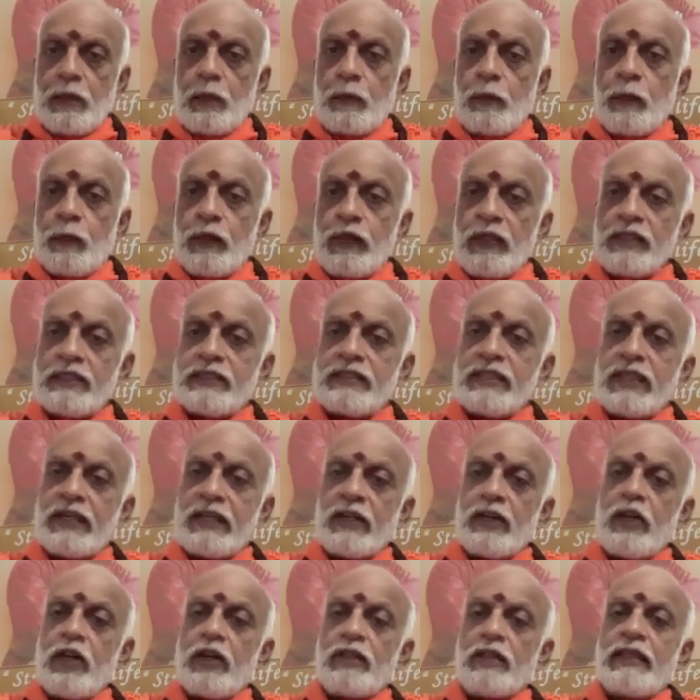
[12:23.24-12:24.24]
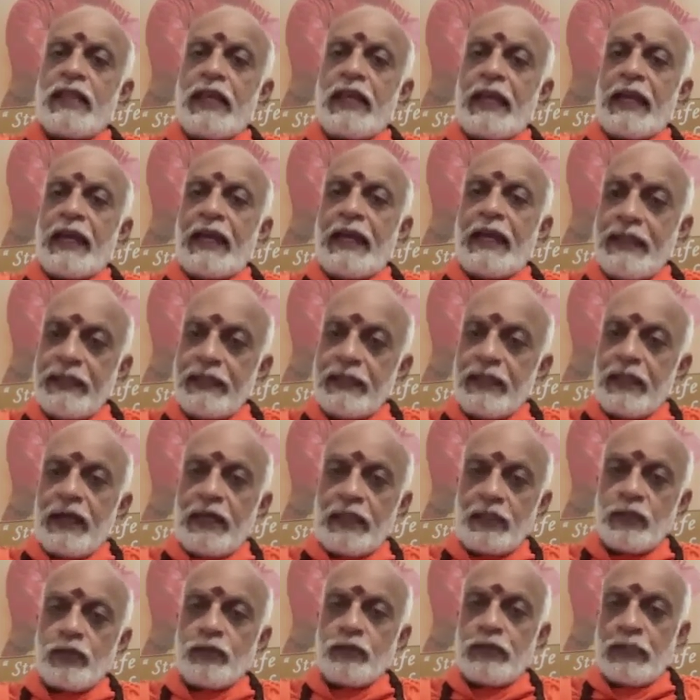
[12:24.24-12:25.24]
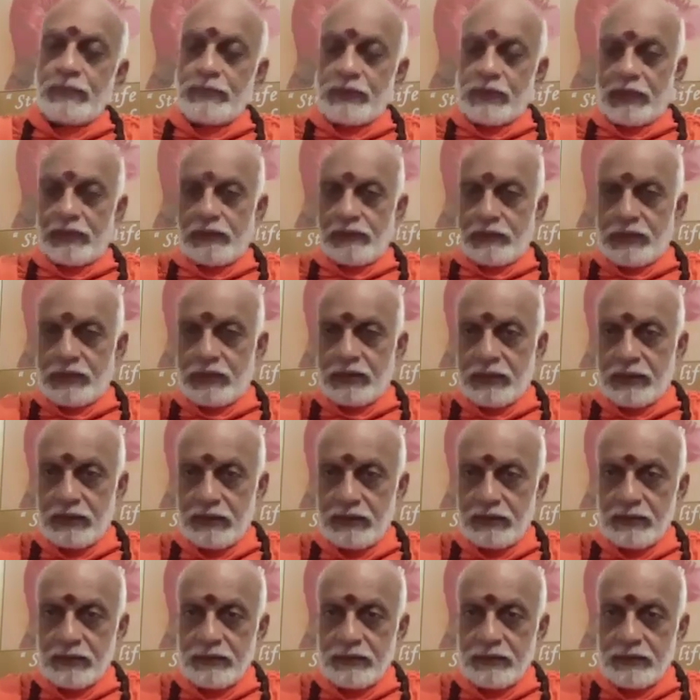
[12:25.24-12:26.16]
Words are not the end unto themselves.